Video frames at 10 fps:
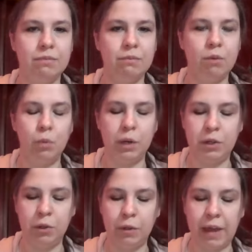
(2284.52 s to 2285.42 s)
When we
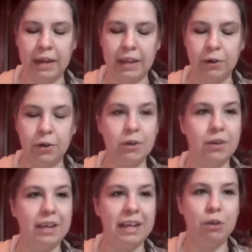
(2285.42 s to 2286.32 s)
do that
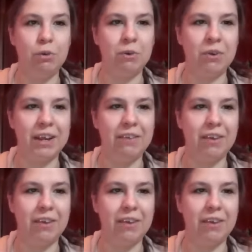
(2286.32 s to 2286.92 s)
inner inquiry,